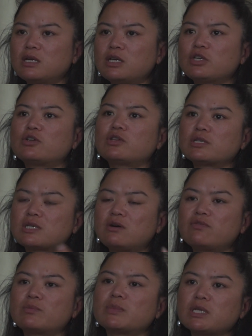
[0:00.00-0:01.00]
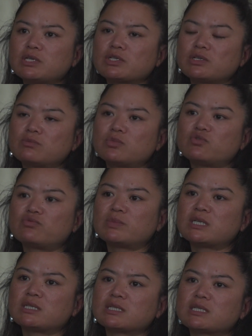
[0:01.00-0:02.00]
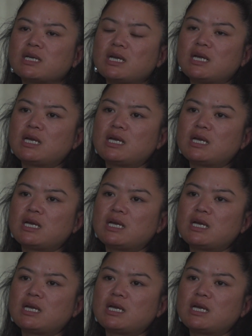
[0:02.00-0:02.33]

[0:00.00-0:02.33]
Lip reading: the self-immolation movements.